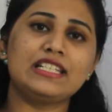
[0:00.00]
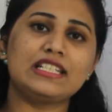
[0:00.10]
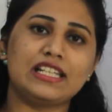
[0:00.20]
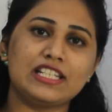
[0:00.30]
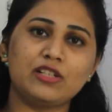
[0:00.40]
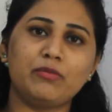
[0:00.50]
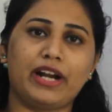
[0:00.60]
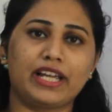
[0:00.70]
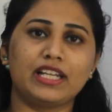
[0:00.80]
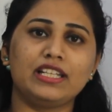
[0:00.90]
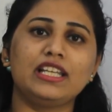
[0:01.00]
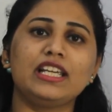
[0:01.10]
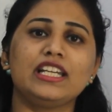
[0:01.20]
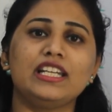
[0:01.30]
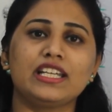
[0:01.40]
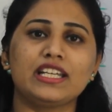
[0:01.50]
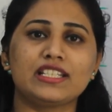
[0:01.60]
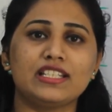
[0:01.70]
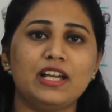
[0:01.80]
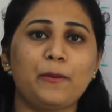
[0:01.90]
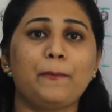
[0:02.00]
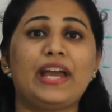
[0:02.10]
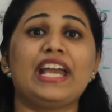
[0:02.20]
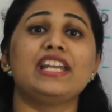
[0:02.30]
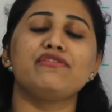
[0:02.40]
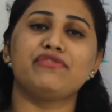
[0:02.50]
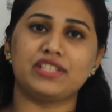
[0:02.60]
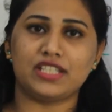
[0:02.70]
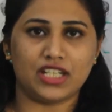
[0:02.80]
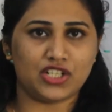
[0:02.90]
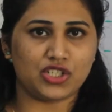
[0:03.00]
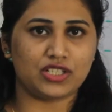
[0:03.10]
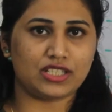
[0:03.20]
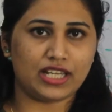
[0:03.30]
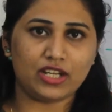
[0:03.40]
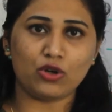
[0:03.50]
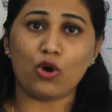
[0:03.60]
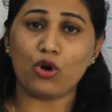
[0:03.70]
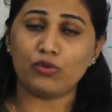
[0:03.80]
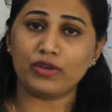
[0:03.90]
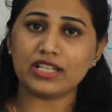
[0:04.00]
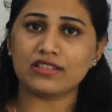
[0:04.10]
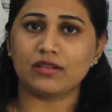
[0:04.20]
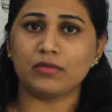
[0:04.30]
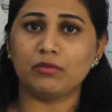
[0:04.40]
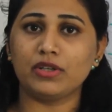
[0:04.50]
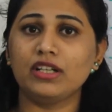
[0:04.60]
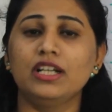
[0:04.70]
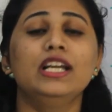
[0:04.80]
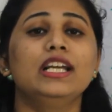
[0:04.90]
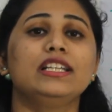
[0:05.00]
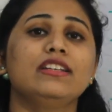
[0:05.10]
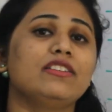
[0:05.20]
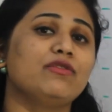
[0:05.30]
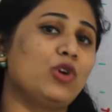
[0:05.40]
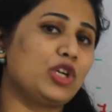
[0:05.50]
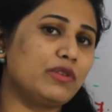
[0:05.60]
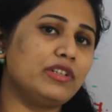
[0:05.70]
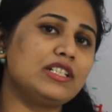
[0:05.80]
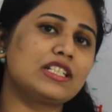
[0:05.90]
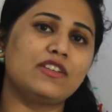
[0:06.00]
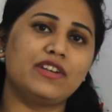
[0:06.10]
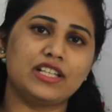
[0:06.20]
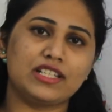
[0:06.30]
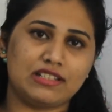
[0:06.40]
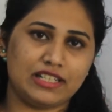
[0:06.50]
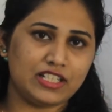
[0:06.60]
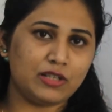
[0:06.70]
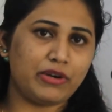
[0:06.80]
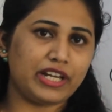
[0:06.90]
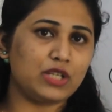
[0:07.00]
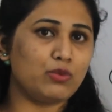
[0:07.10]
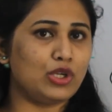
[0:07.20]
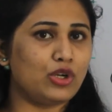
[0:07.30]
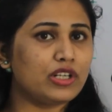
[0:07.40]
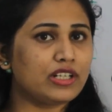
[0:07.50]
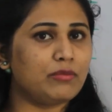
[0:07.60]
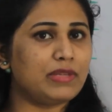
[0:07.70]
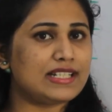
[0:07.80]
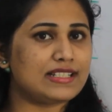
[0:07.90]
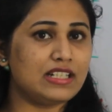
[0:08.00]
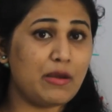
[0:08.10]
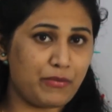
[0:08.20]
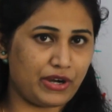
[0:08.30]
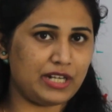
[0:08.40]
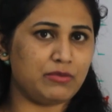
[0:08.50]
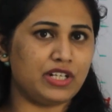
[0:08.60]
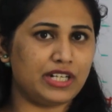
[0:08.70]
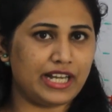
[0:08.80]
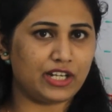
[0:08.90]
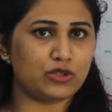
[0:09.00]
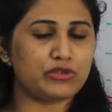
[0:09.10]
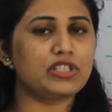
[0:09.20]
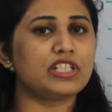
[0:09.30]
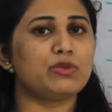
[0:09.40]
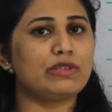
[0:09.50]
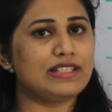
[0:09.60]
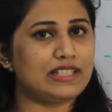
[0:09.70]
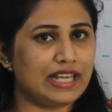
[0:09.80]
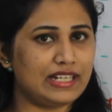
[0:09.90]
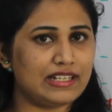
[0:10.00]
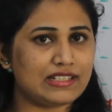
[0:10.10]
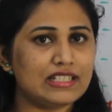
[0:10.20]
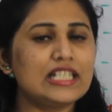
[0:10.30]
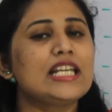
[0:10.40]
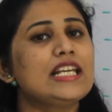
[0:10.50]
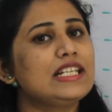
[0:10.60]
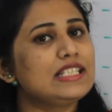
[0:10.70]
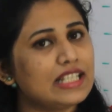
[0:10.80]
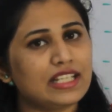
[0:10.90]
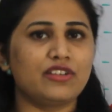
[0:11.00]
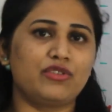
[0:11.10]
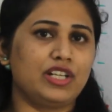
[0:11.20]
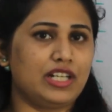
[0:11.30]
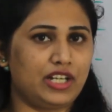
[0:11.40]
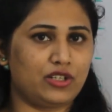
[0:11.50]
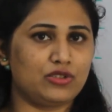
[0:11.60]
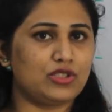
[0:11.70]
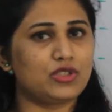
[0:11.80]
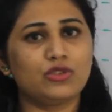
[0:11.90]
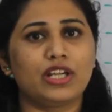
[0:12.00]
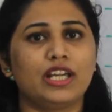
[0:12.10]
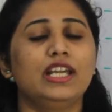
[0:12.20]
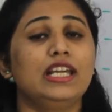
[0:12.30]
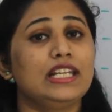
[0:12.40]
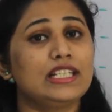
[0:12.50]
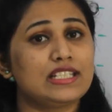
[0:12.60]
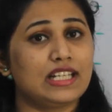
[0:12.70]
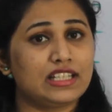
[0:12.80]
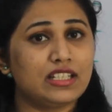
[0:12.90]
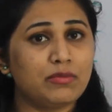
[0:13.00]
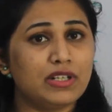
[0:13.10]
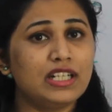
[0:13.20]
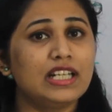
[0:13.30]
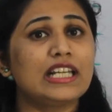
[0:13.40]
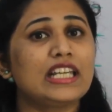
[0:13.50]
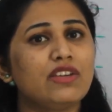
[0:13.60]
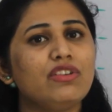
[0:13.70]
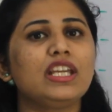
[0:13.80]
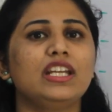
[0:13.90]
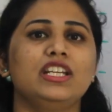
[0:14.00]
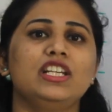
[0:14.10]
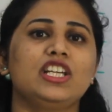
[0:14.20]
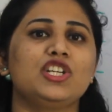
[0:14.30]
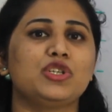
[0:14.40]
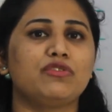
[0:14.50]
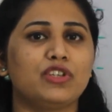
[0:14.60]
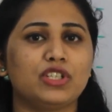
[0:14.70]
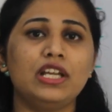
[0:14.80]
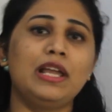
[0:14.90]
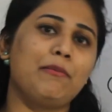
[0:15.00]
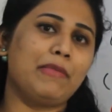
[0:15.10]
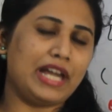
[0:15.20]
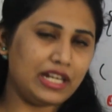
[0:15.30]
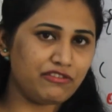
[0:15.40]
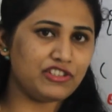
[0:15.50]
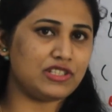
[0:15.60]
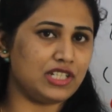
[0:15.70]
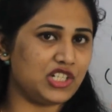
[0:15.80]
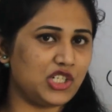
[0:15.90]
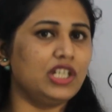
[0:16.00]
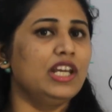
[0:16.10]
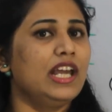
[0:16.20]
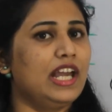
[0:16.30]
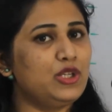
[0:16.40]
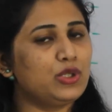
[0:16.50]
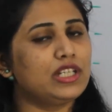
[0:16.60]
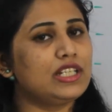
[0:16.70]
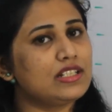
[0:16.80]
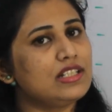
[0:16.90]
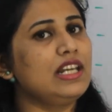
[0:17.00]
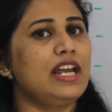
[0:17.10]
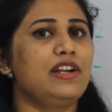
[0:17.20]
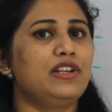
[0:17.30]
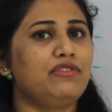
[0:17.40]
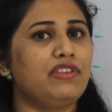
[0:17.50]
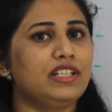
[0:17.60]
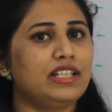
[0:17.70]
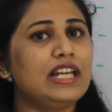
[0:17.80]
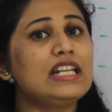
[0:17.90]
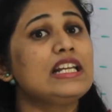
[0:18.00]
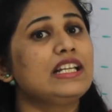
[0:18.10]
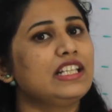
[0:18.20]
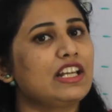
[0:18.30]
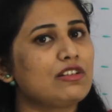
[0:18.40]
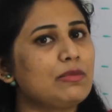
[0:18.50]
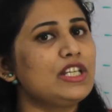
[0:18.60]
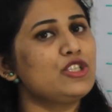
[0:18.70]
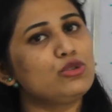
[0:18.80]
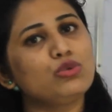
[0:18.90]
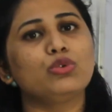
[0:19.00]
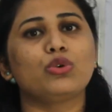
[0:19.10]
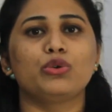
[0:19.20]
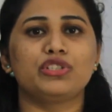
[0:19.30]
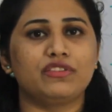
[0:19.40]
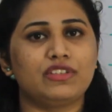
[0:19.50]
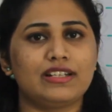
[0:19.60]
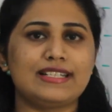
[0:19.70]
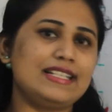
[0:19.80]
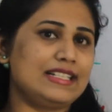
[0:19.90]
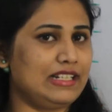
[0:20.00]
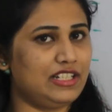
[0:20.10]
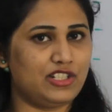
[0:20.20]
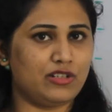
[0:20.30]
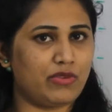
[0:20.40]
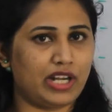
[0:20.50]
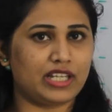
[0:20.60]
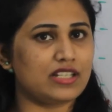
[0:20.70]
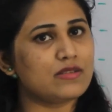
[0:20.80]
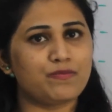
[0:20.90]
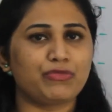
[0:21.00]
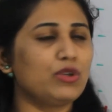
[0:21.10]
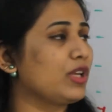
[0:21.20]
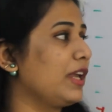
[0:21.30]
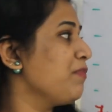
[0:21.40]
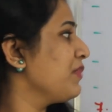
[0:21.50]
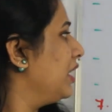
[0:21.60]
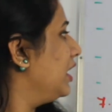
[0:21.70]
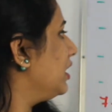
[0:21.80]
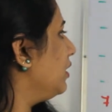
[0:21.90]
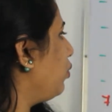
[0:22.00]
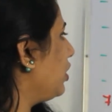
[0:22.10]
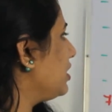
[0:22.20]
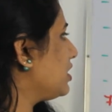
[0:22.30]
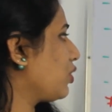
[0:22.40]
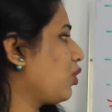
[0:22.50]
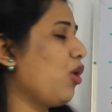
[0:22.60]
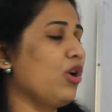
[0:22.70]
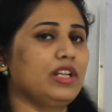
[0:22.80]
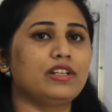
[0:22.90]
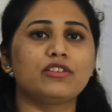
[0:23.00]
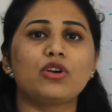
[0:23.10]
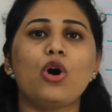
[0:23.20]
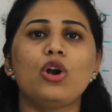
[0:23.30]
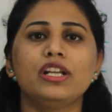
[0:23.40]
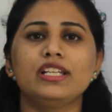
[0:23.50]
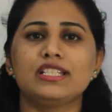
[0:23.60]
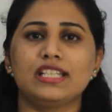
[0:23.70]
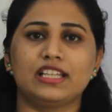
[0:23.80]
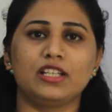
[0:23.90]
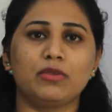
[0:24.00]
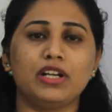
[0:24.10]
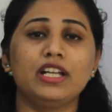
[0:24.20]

slanted bracket, they indicates the manifestations, and always remember that whatever is given in the slanted bracket will not come as the primary diagnosis, it will stand as the secondary diagnosis. Okay, it is nothing but giving an indication for the manifestation, and you can easily identify that there will be 2 codes if there is a slanted bracket. Okay, then what is colon? Colon is nothing but